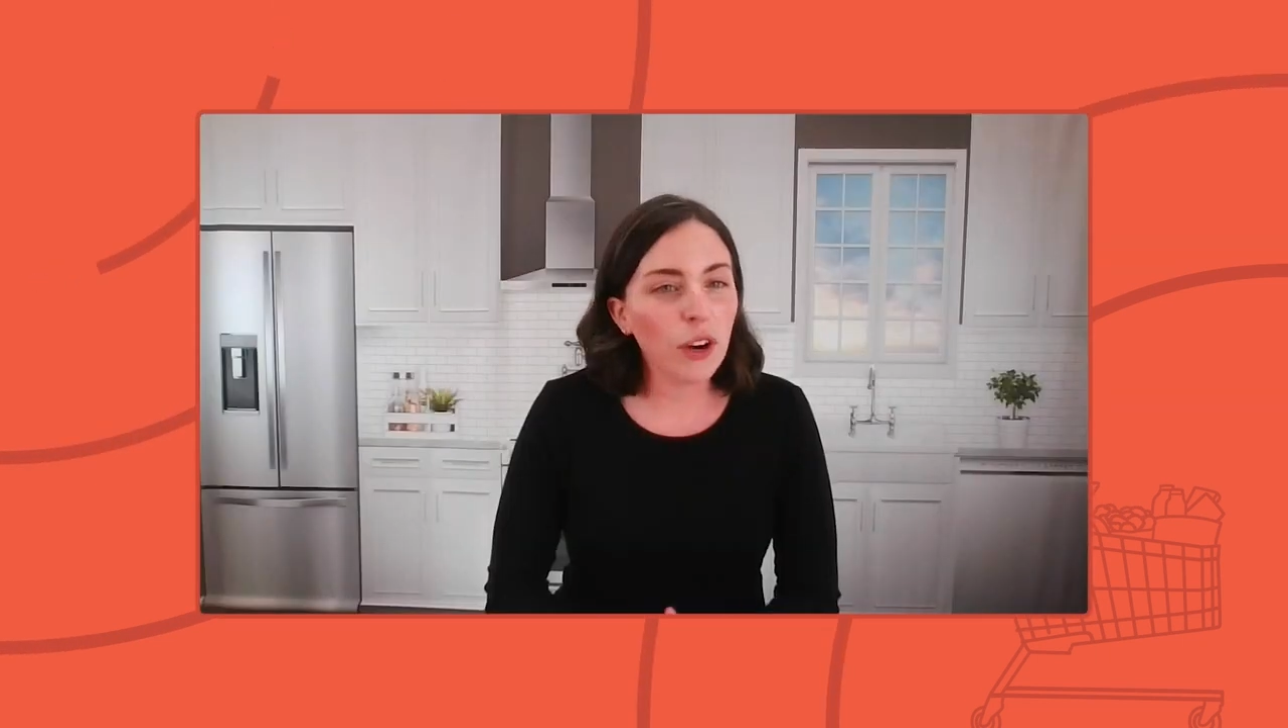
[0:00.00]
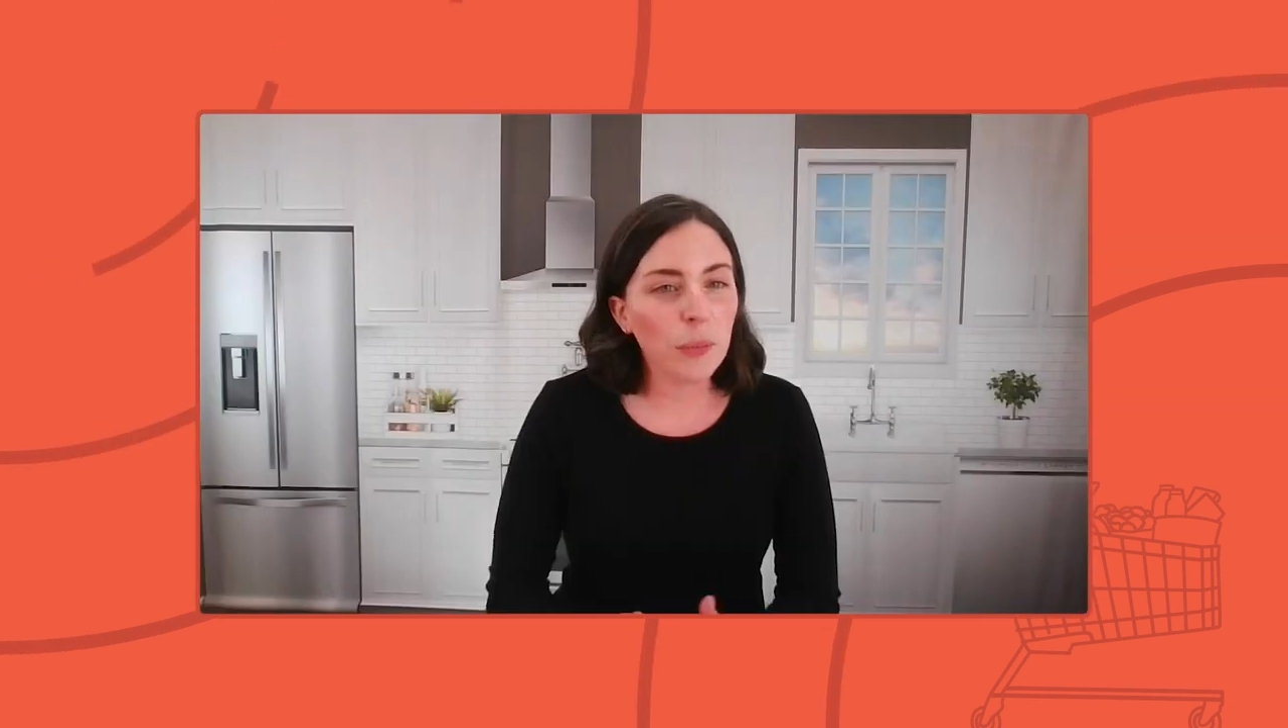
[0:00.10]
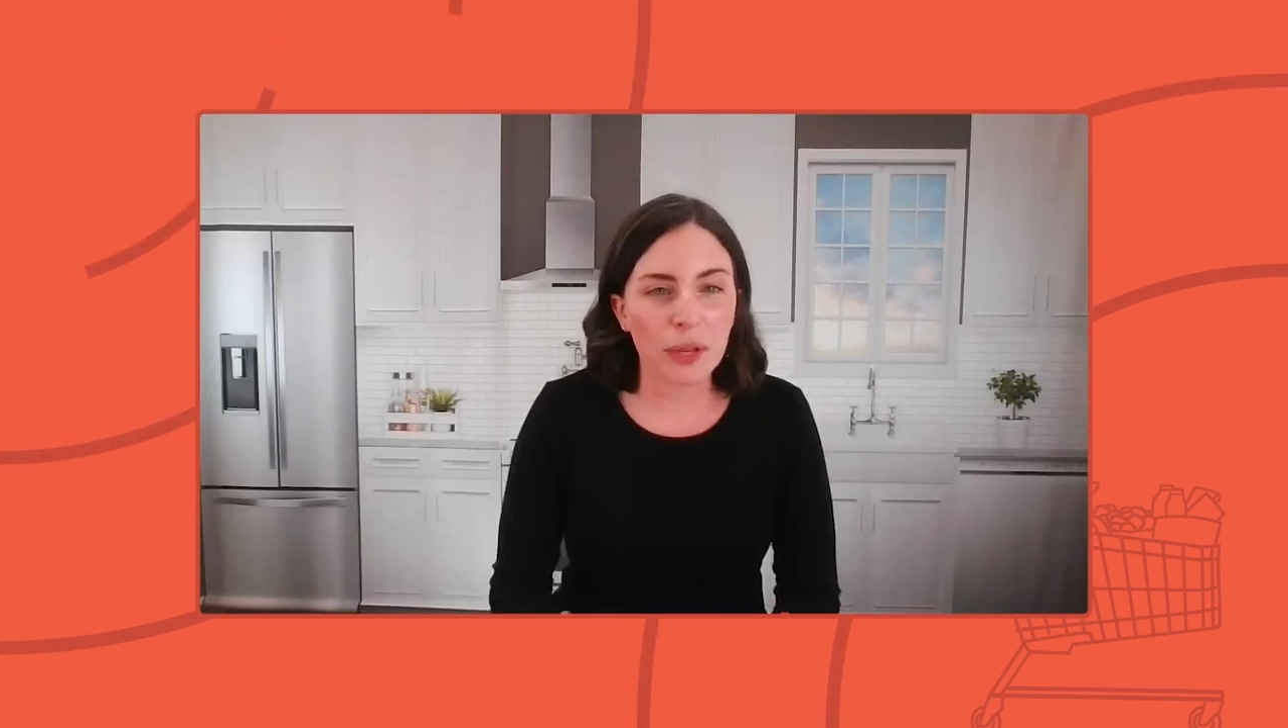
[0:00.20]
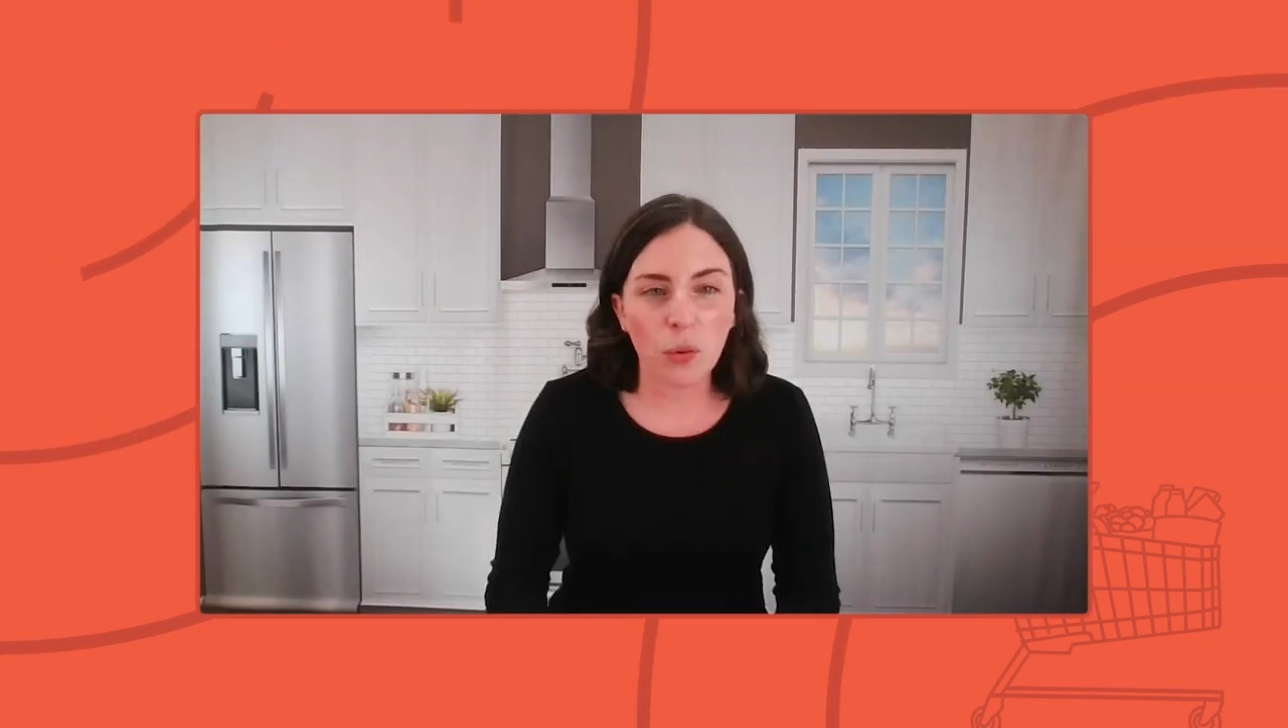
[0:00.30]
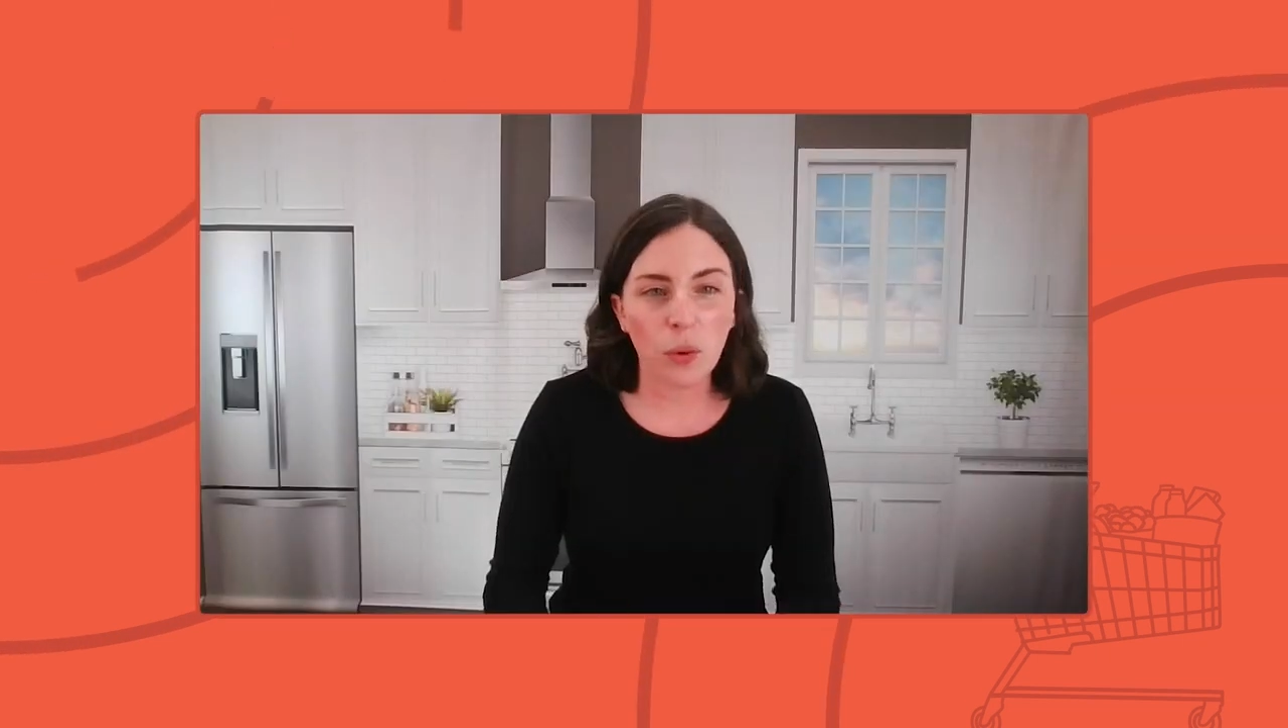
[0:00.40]
of our
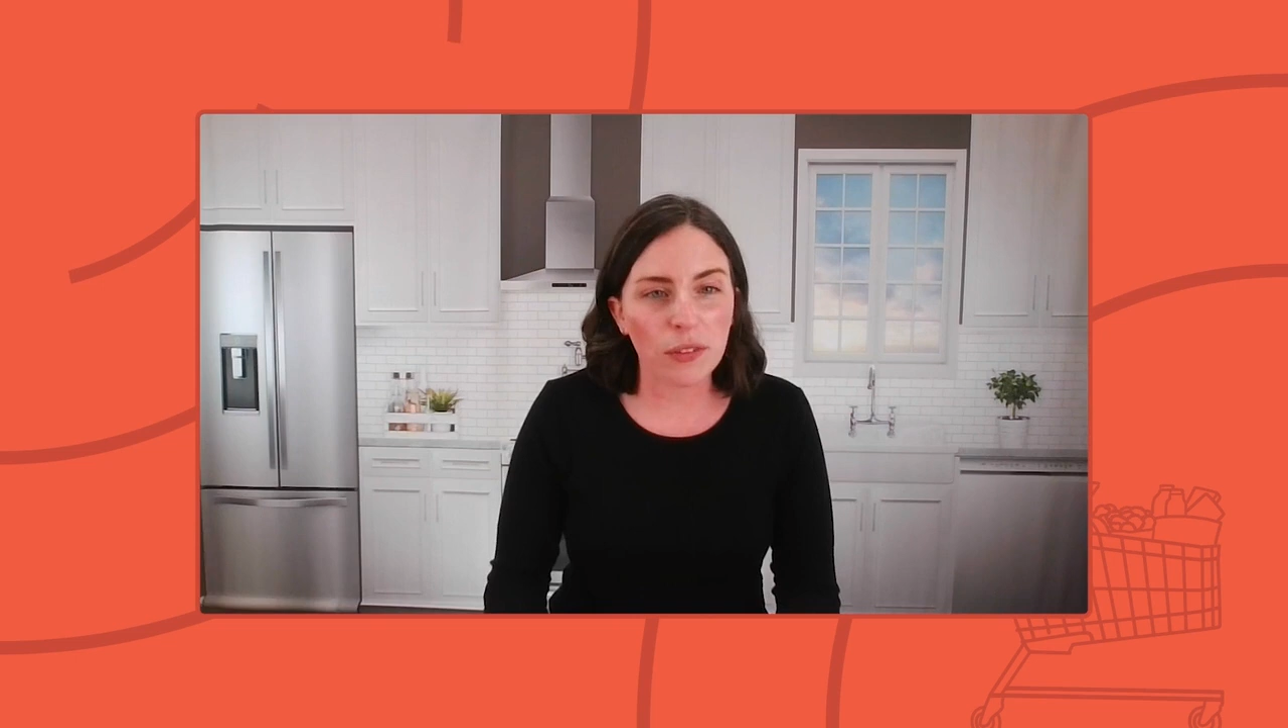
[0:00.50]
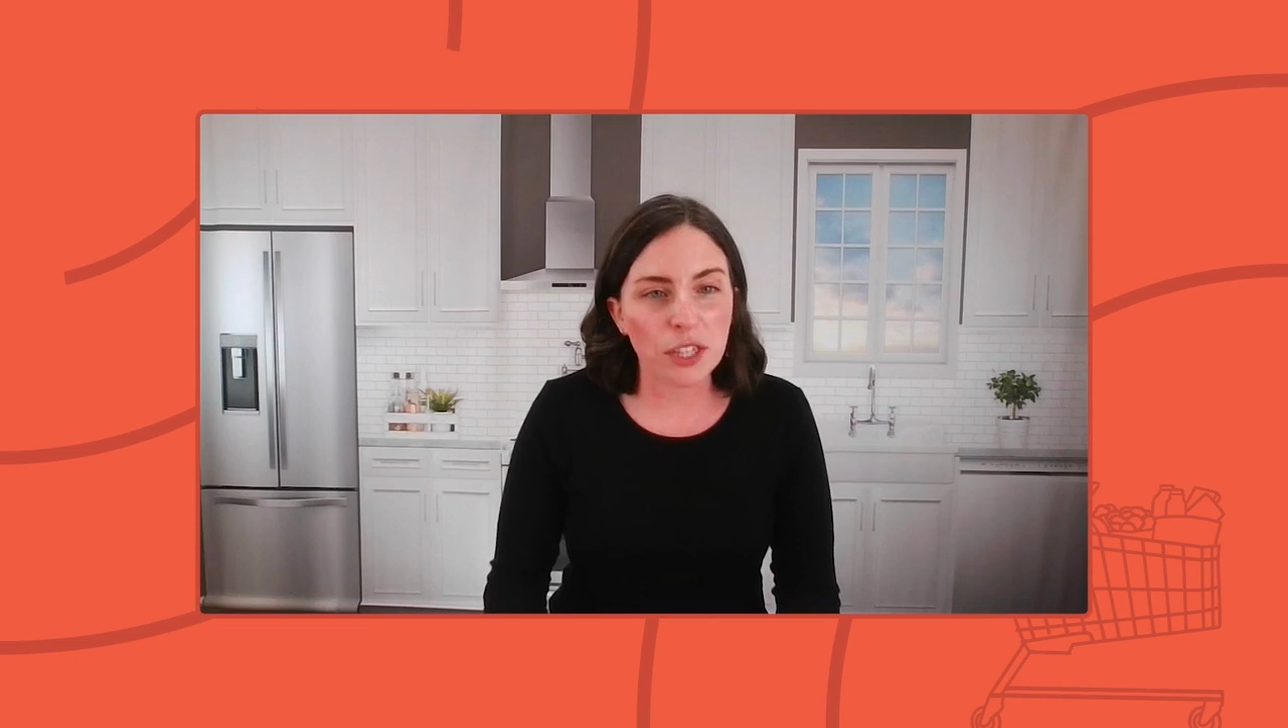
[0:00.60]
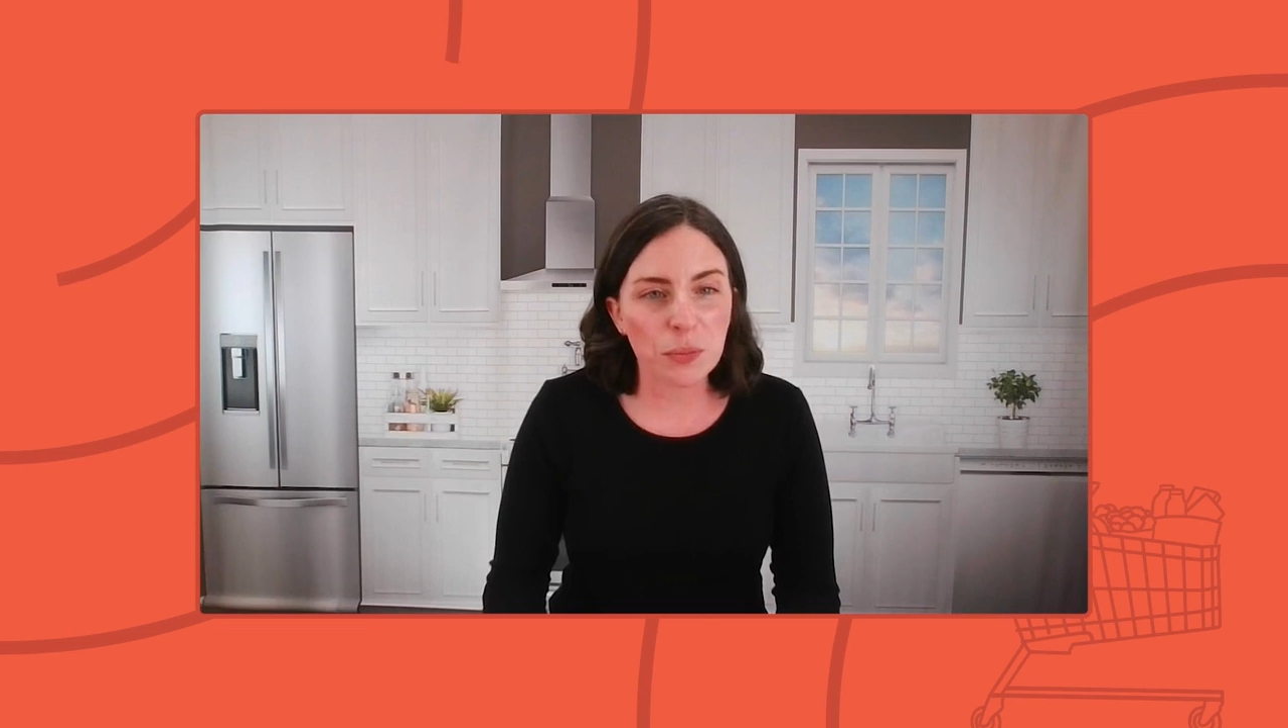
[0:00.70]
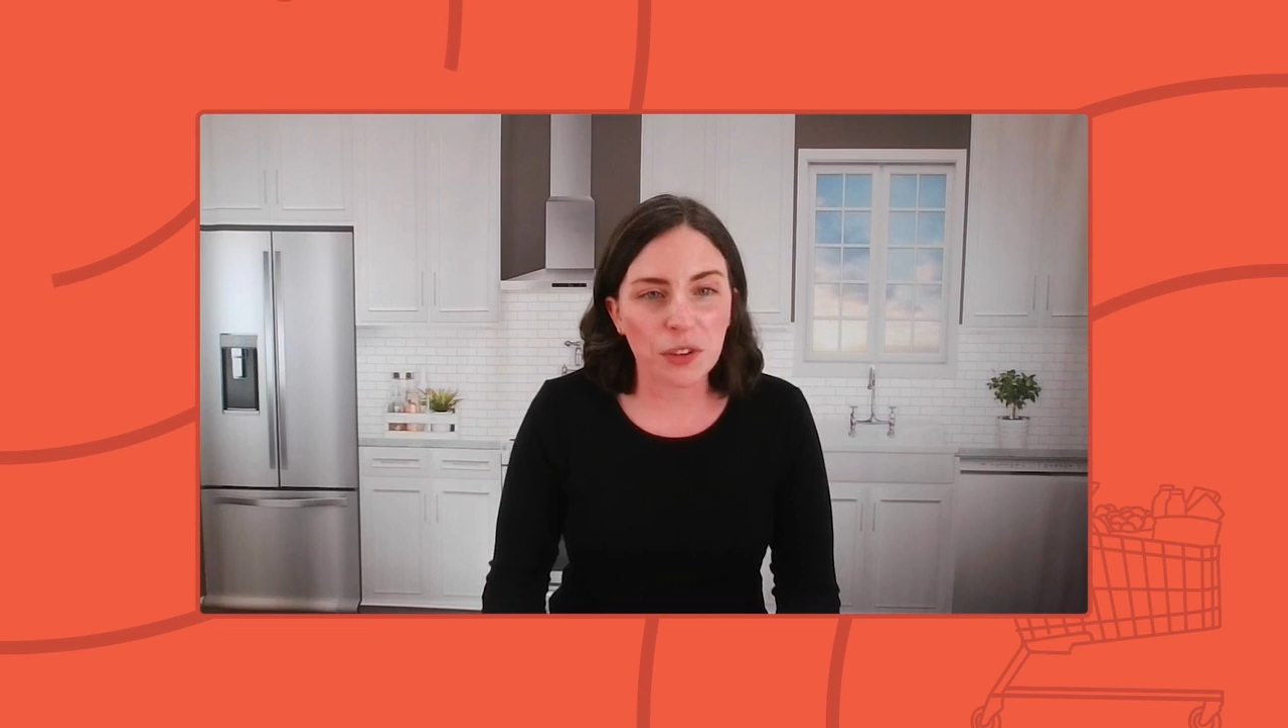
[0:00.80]
big wellness